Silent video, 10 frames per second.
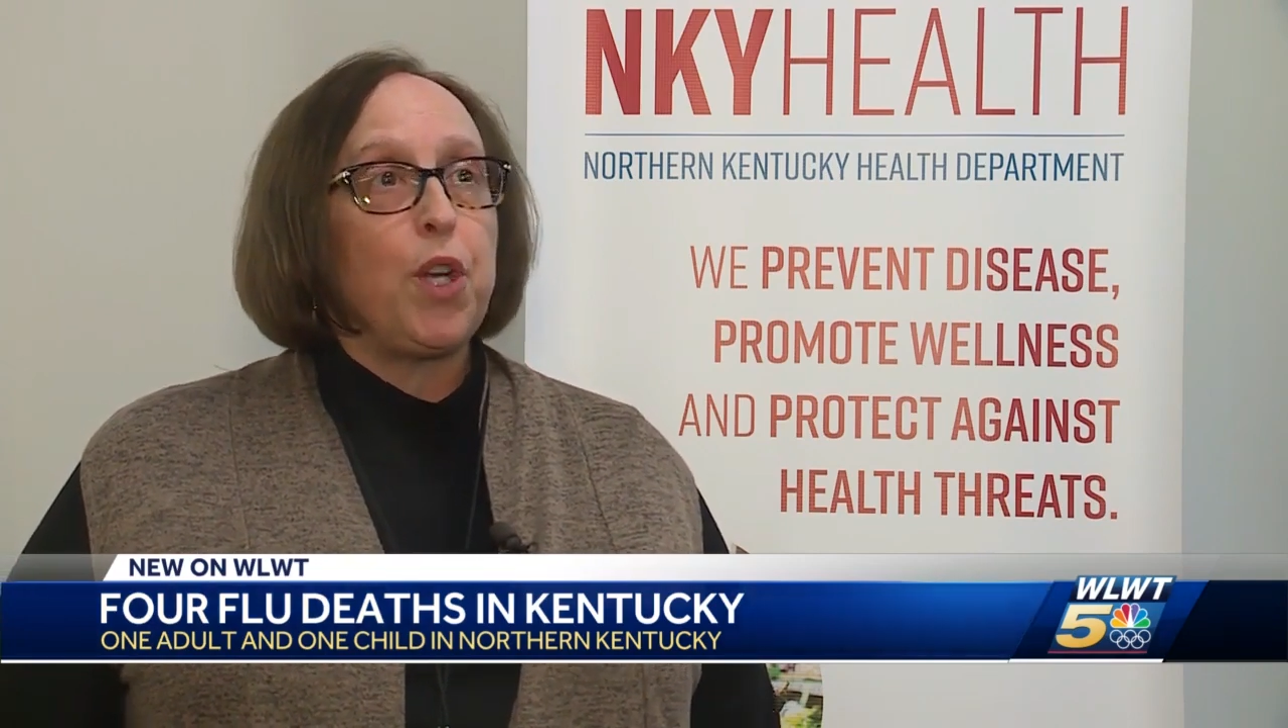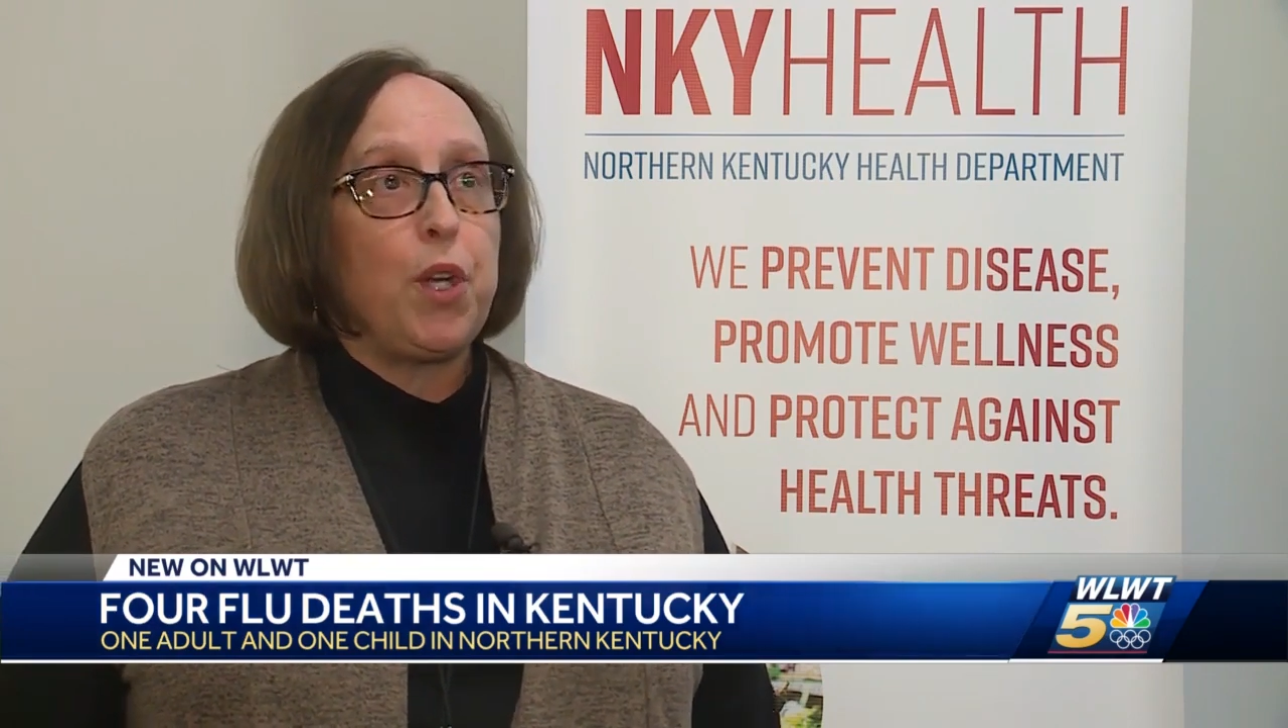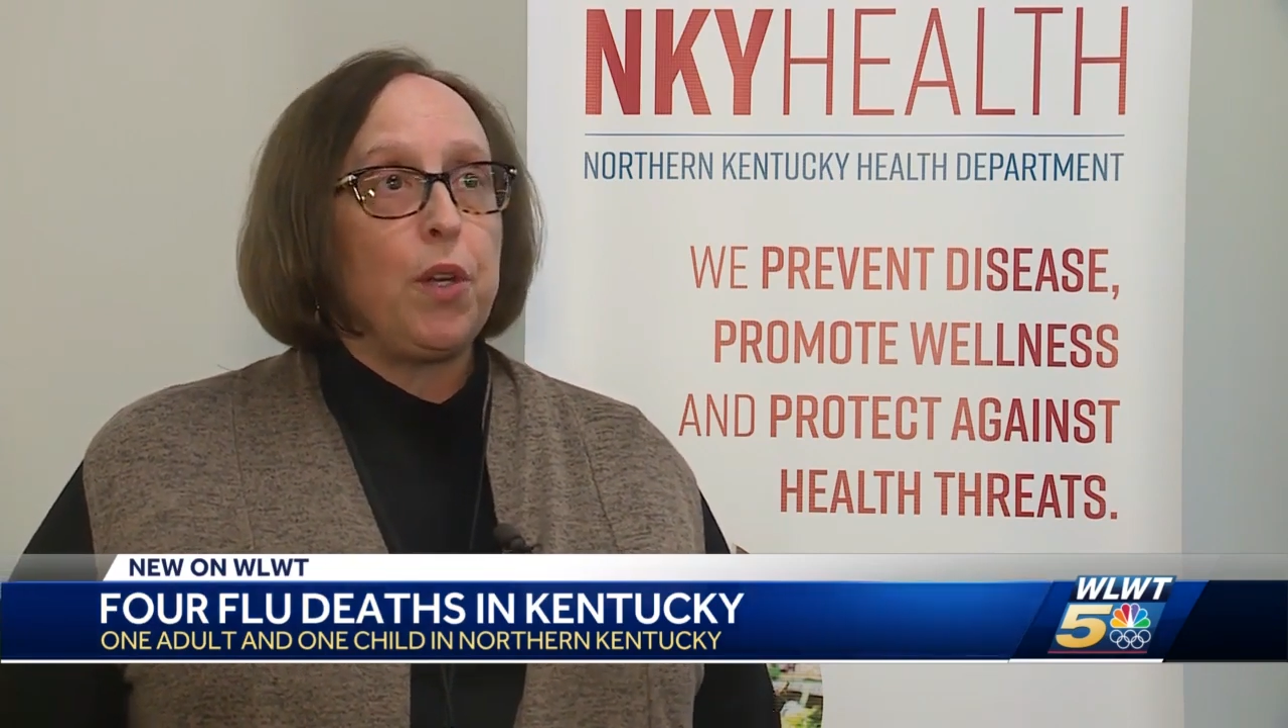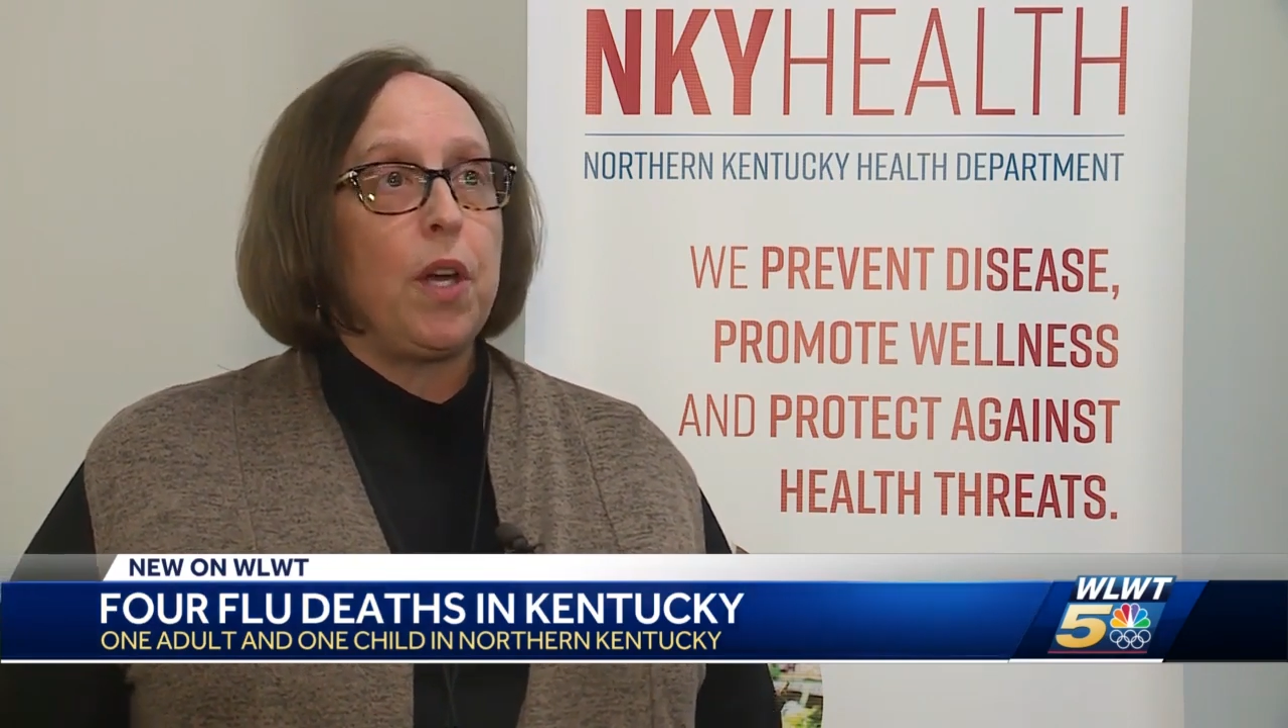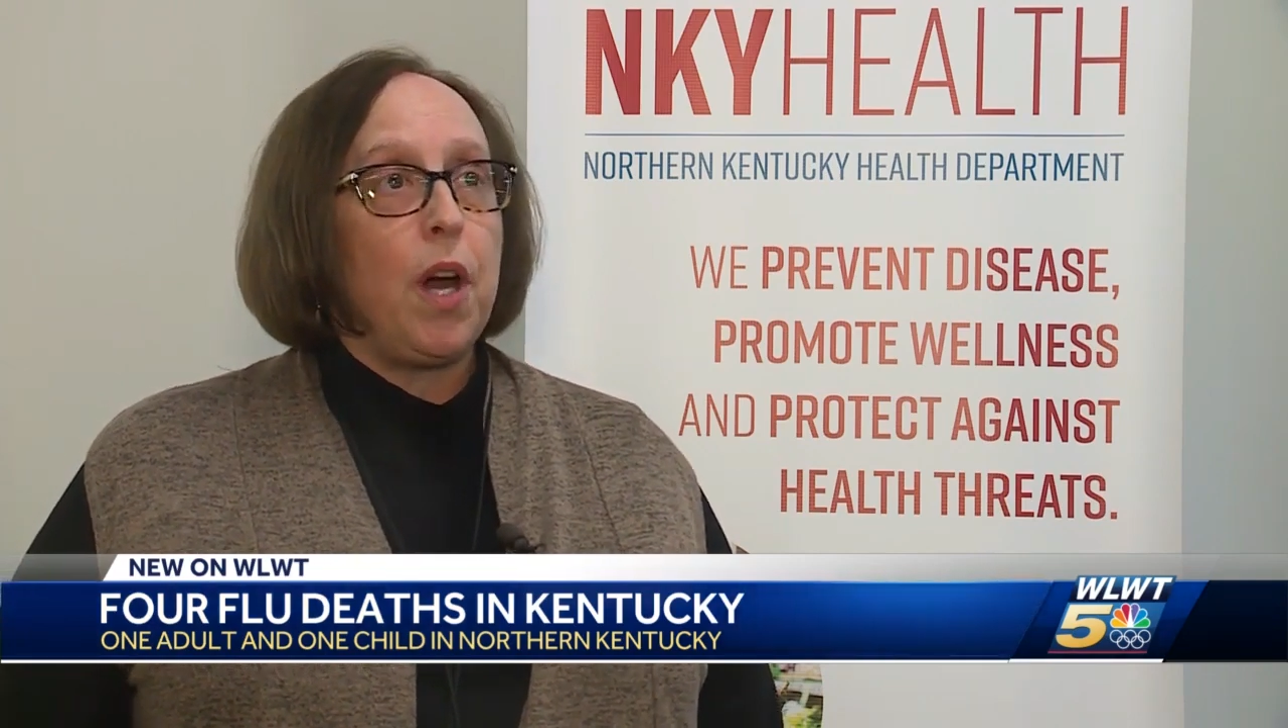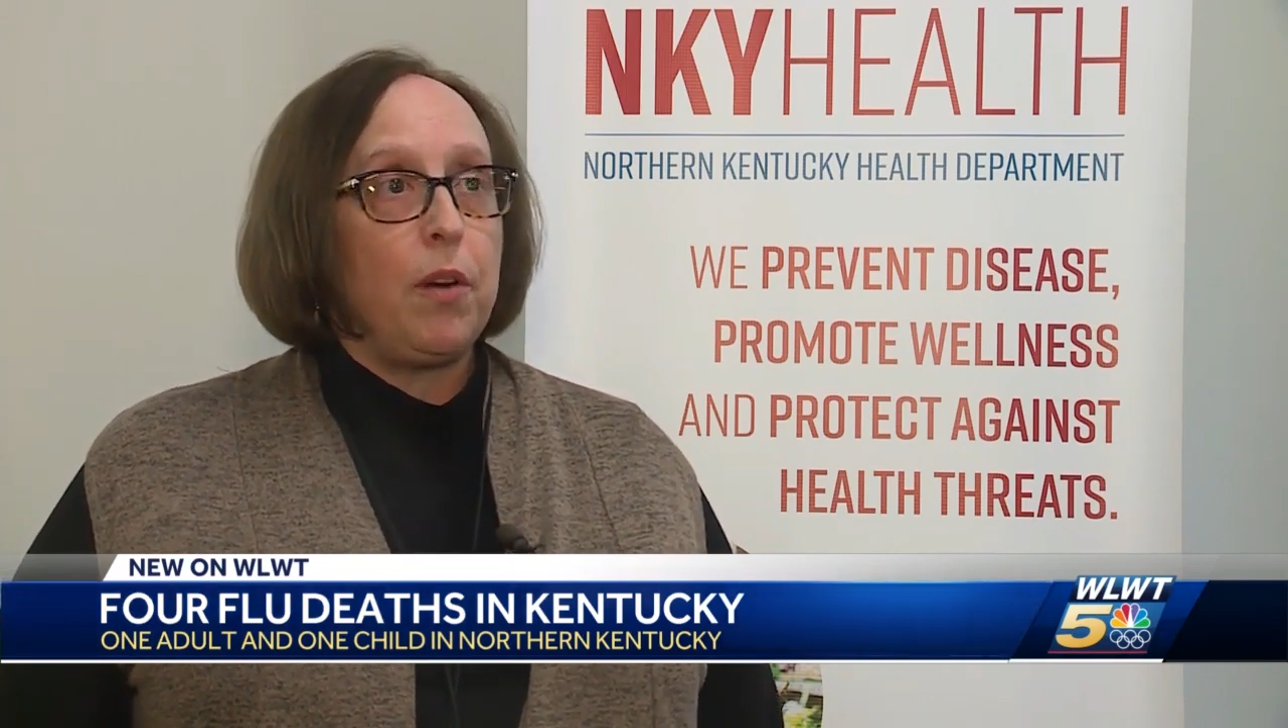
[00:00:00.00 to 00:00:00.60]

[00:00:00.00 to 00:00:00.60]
pretty good